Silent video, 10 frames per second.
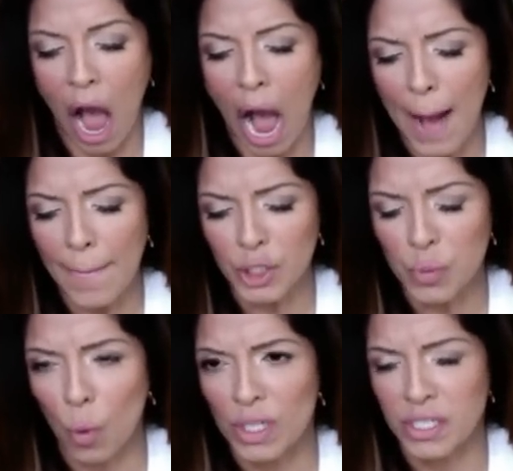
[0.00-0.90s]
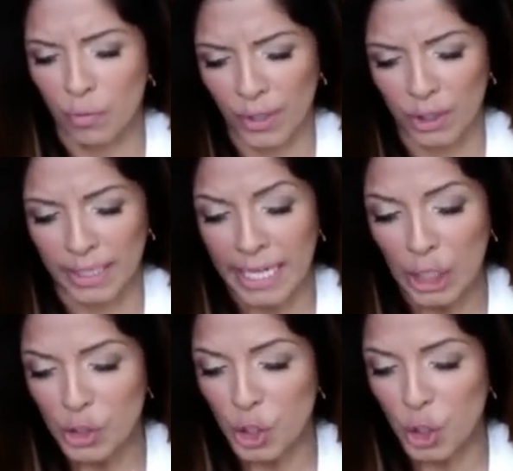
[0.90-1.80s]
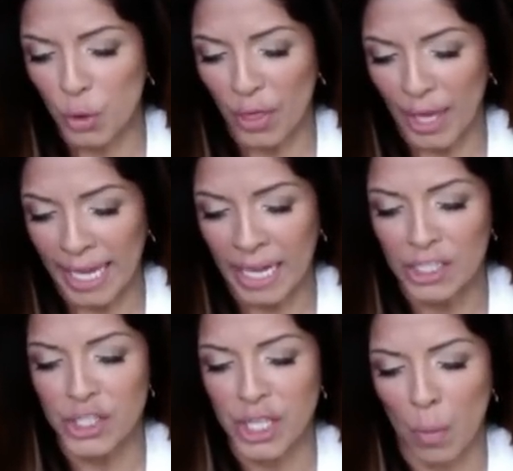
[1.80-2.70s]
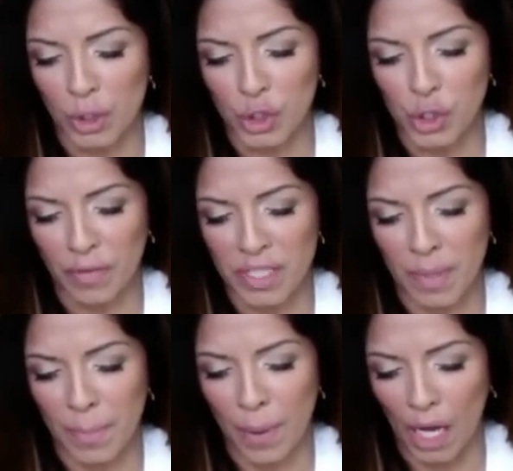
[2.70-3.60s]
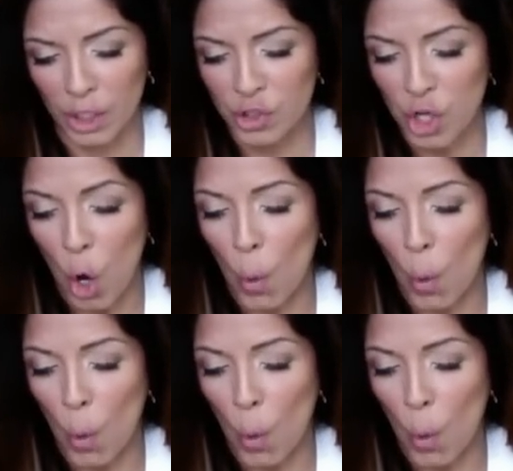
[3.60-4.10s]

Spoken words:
How much more severely do you think someone deserves to be punished